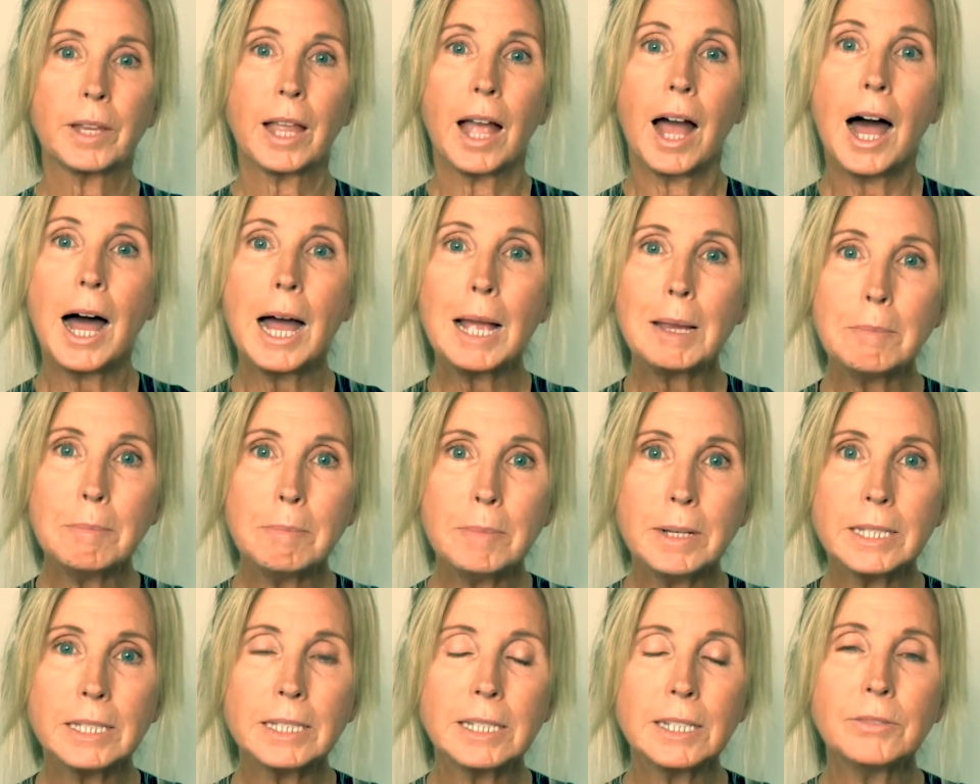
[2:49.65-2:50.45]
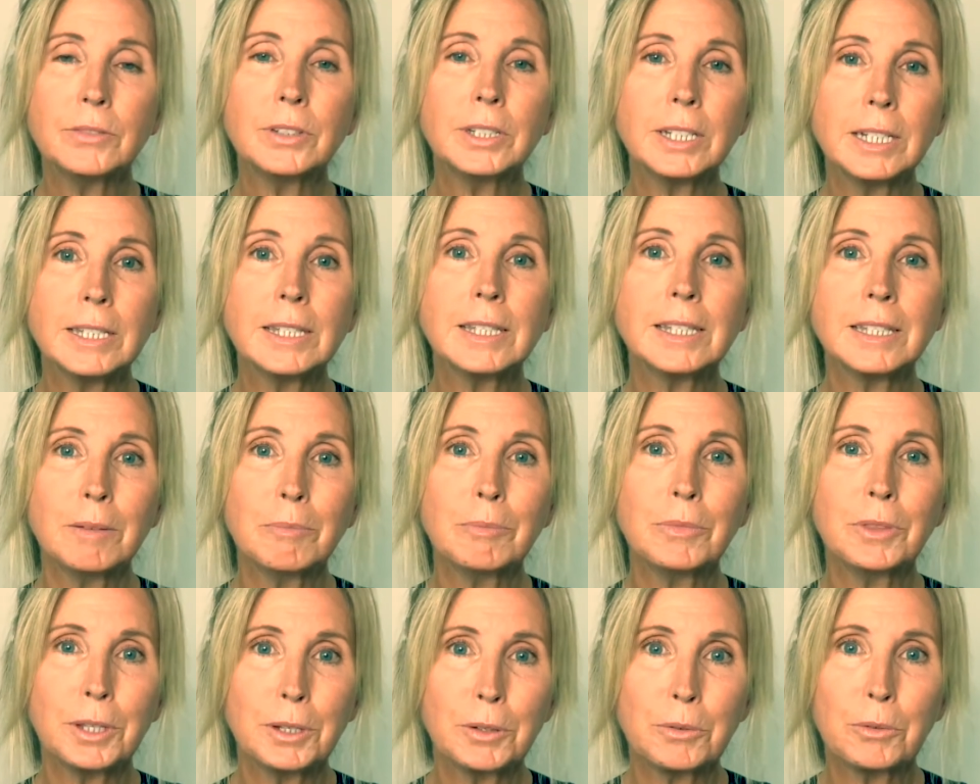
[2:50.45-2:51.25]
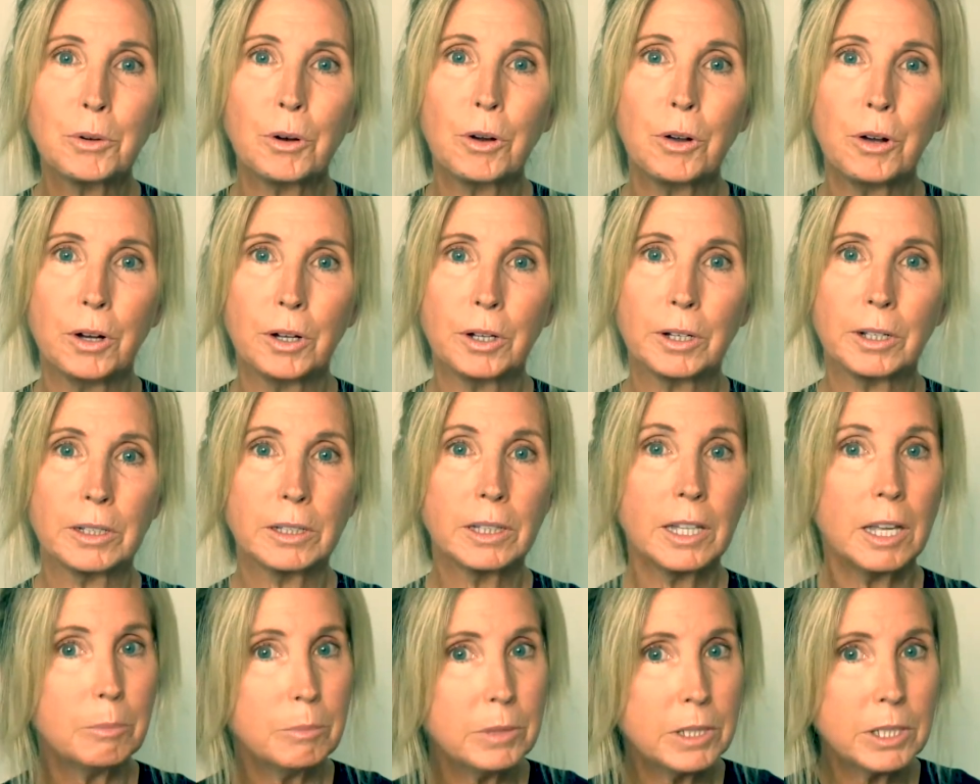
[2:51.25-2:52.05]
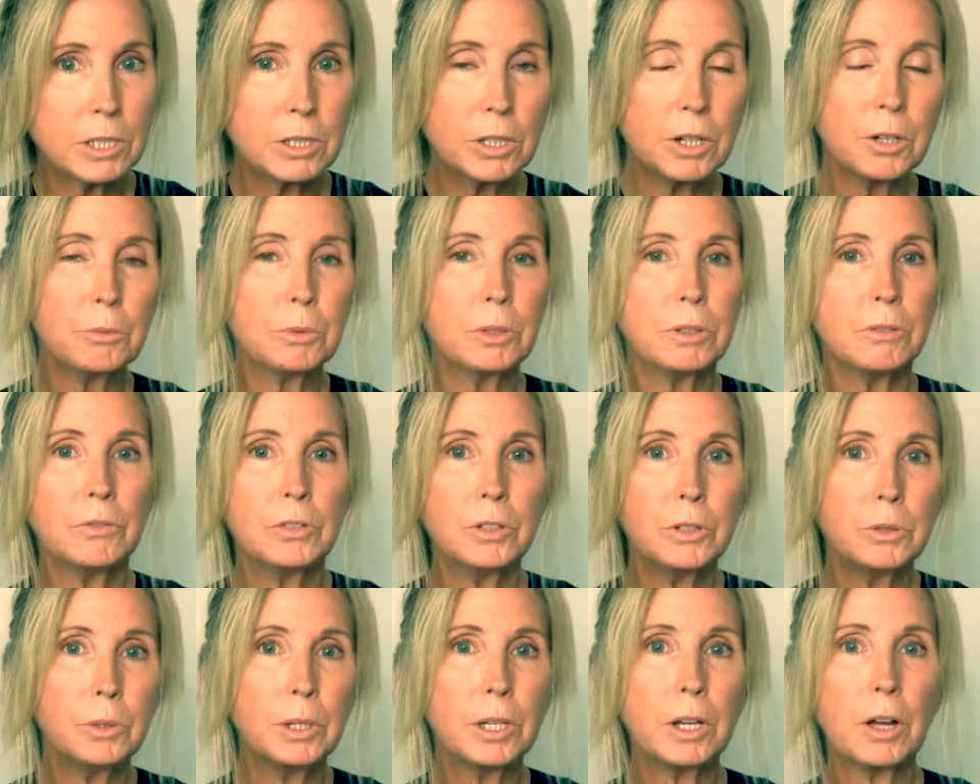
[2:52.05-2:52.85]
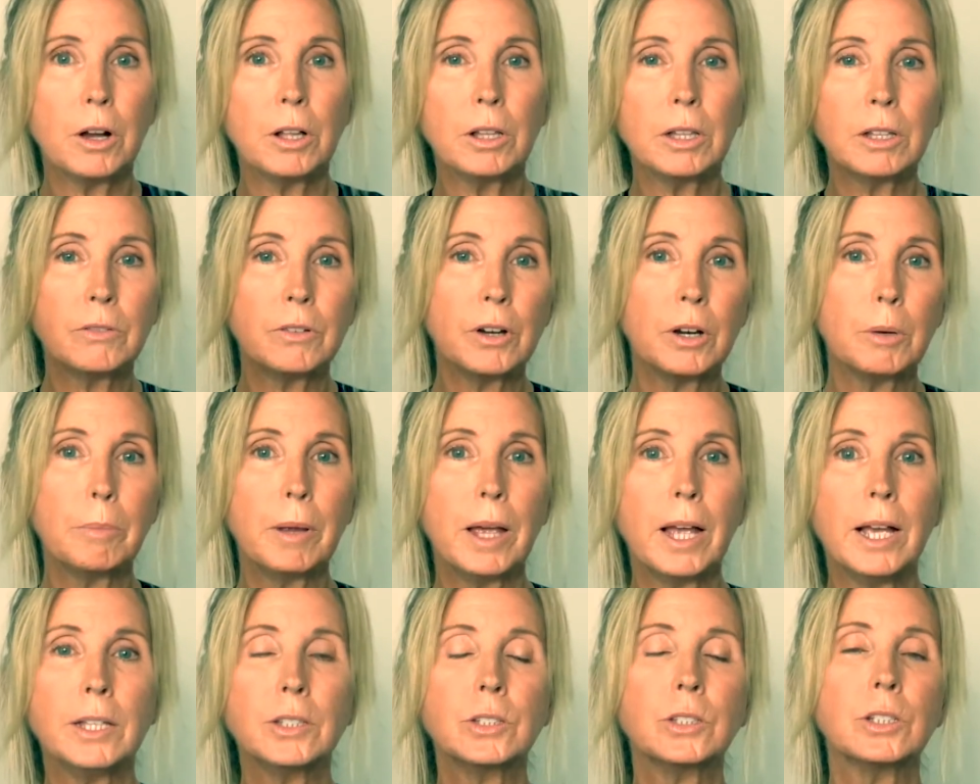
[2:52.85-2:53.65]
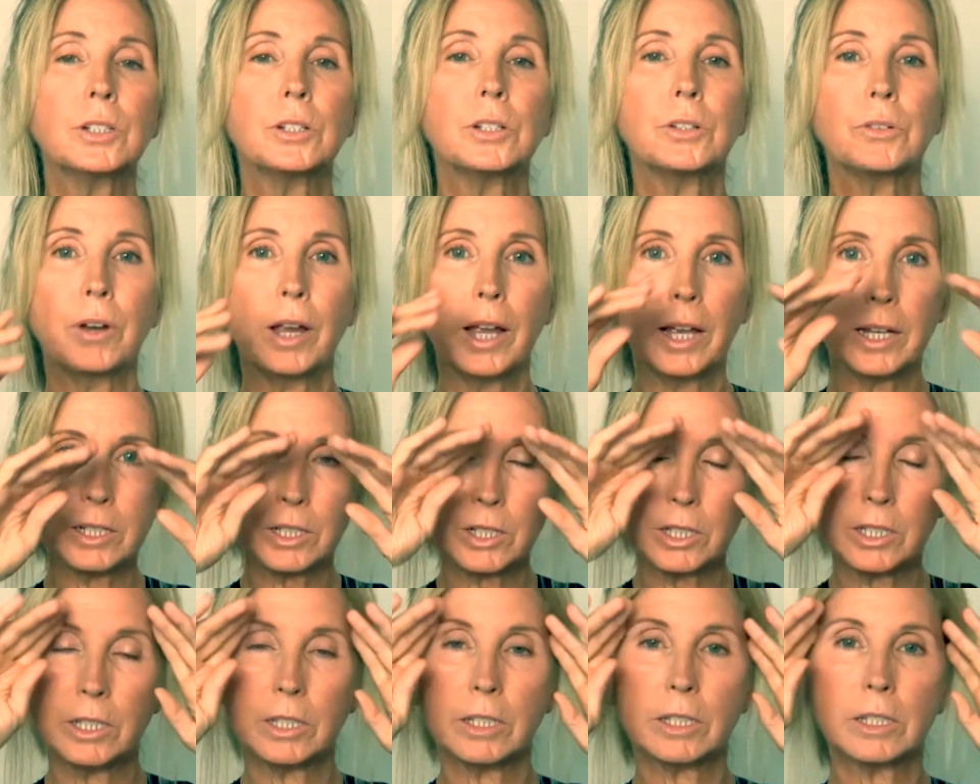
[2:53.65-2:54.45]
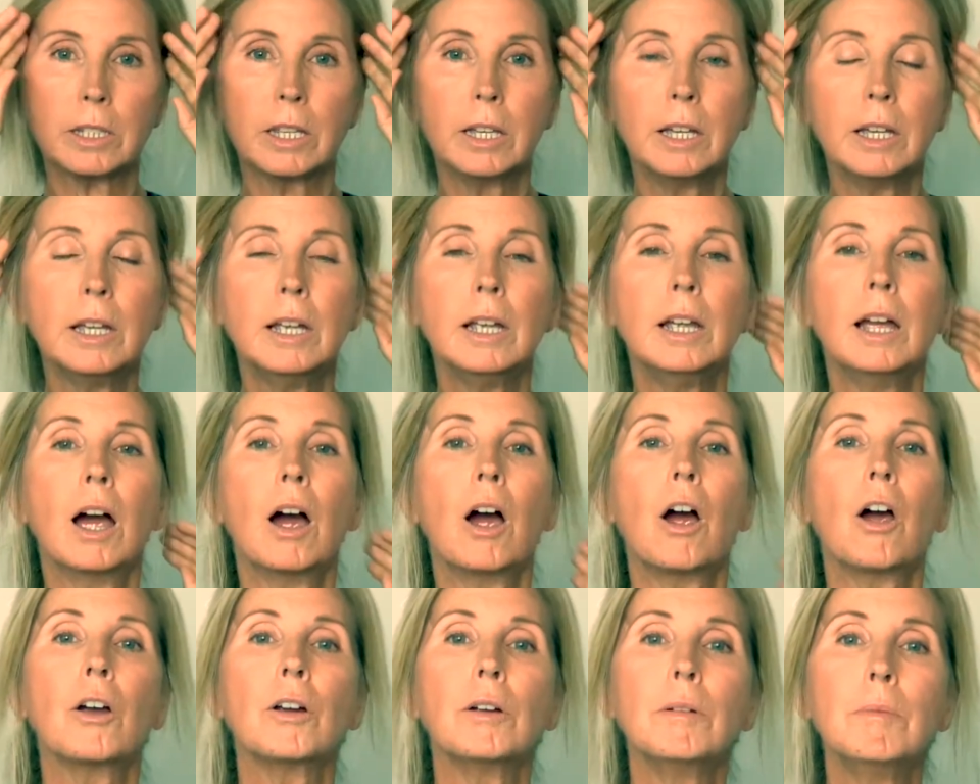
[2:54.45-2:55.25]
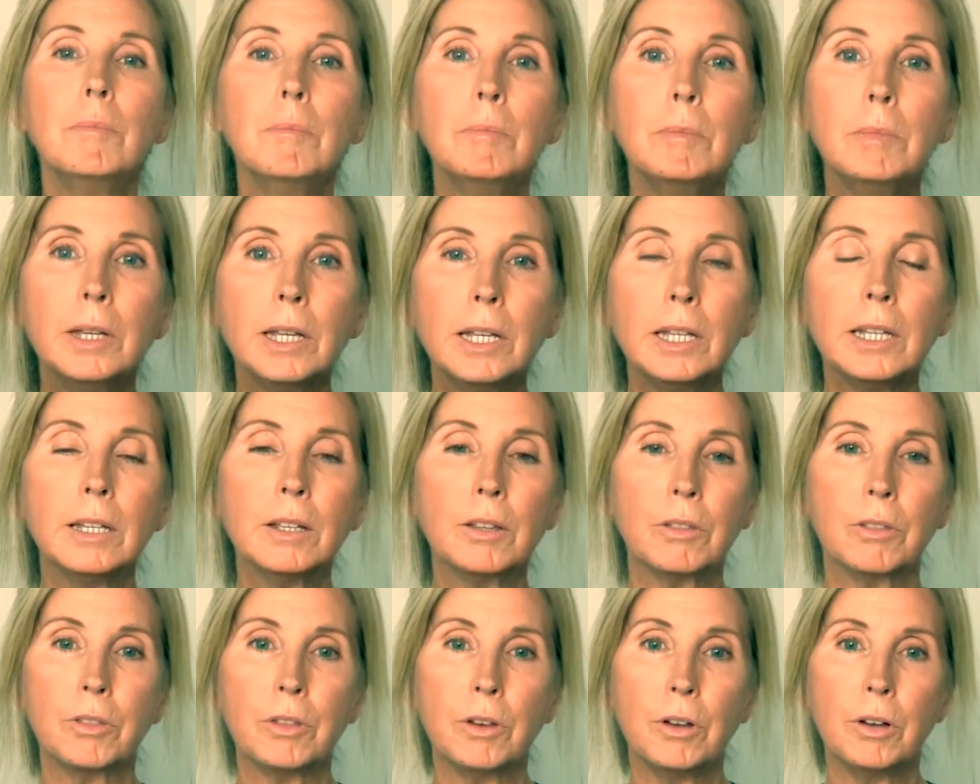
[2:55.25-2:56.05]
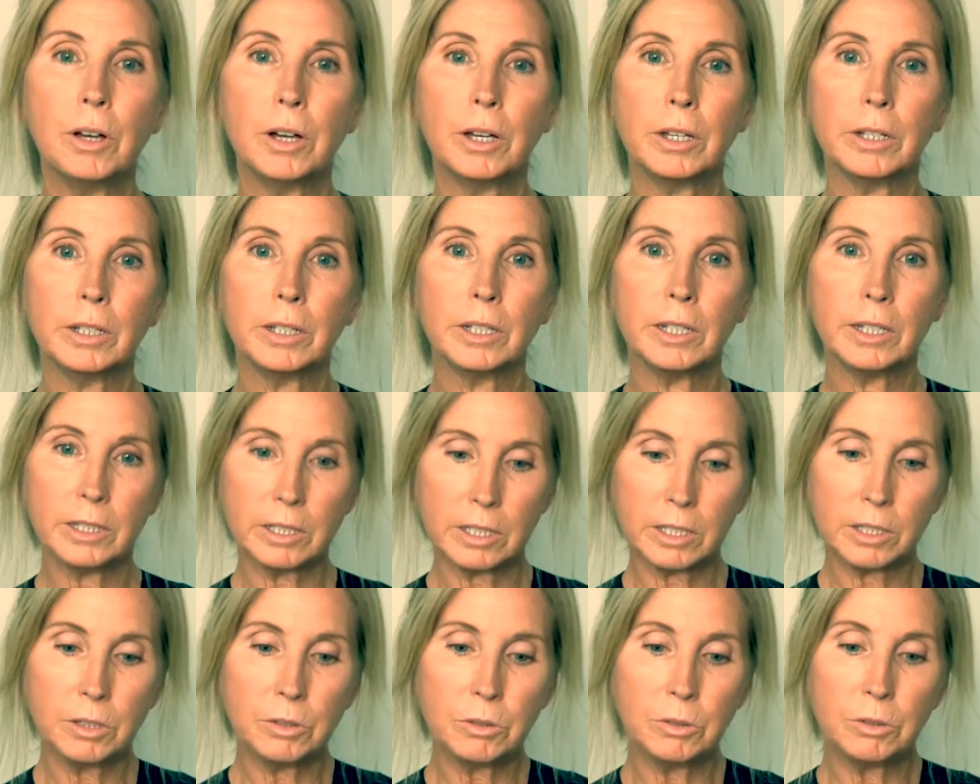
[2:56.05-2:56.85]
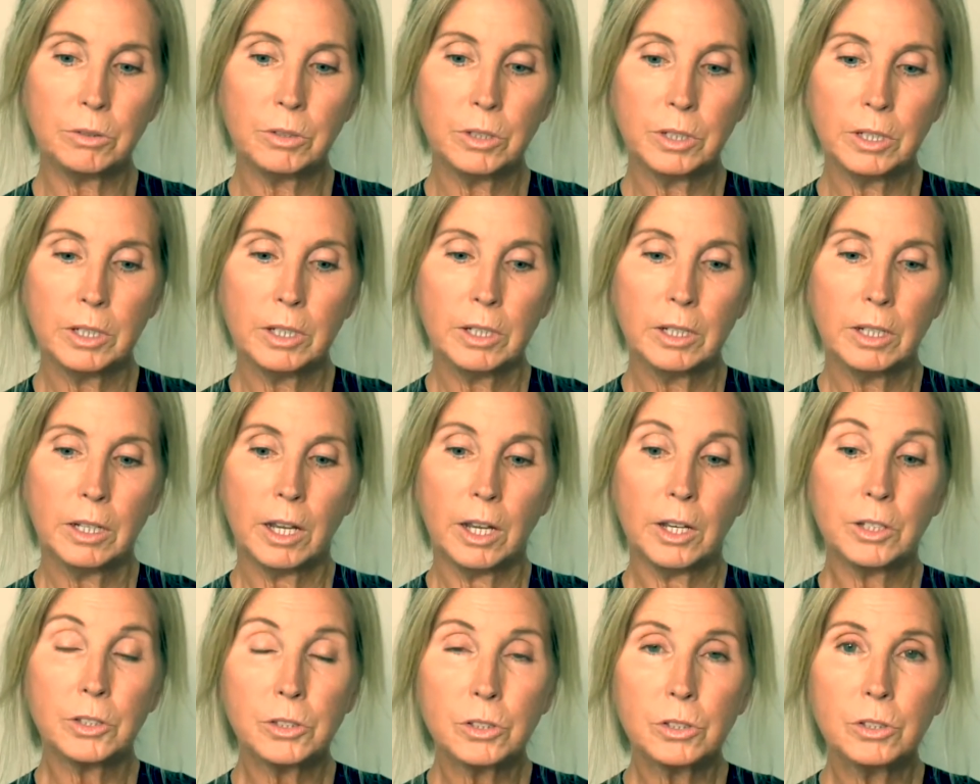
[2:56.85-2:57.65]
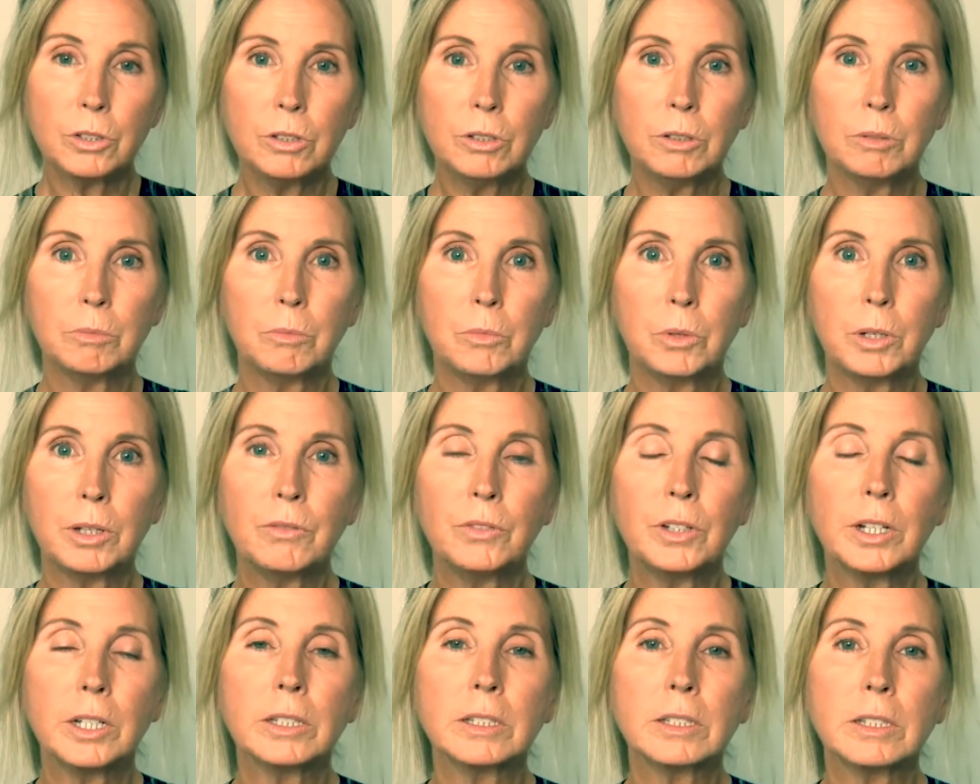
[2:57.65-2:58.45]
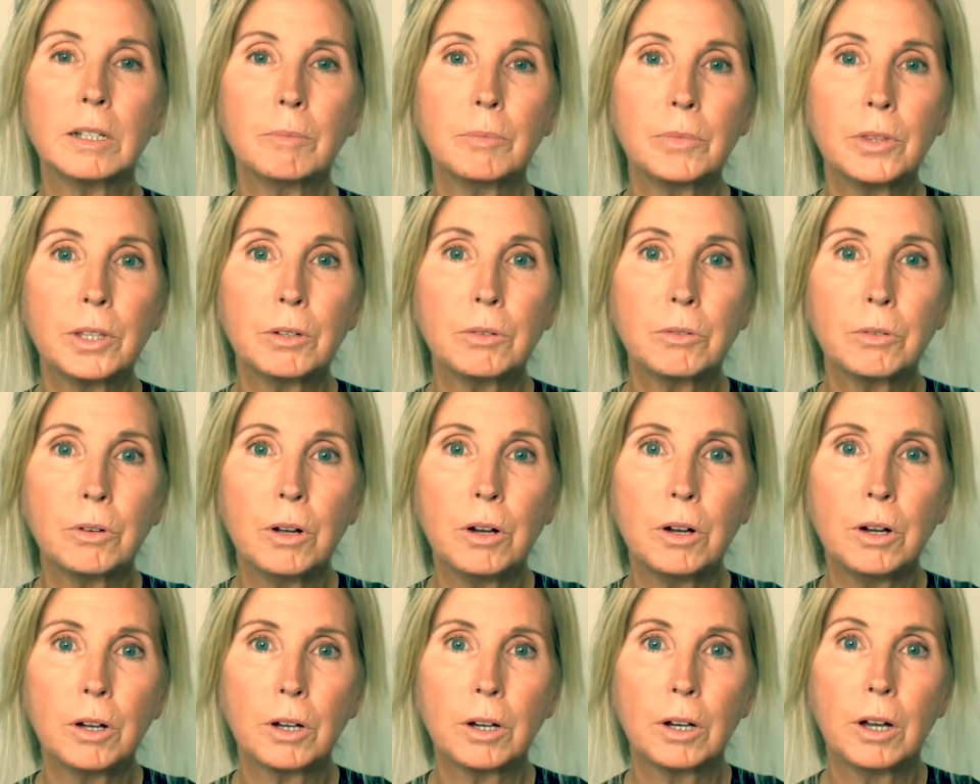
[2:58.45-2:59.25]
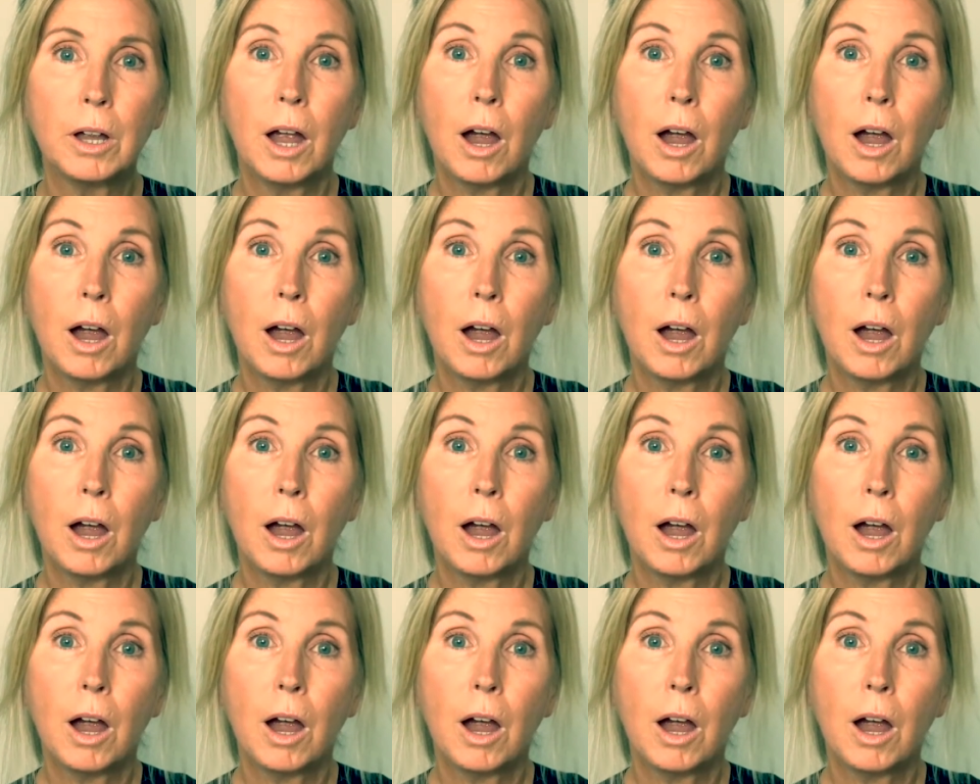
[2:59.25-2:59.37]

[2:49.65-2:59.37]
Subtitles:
I must have done something wrong. Let me start reviewing all of our past interactions. Our immediate thought is to assume we've done something wrong.